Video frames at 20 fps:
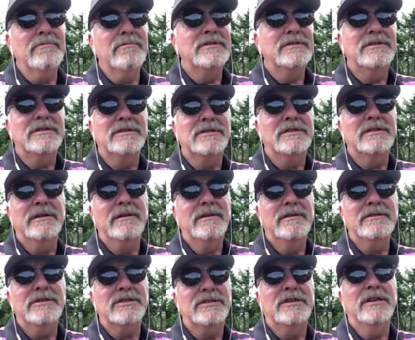He was
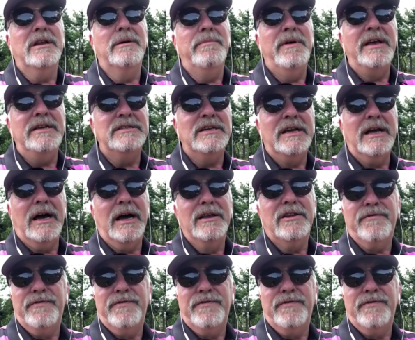just an amazing guy.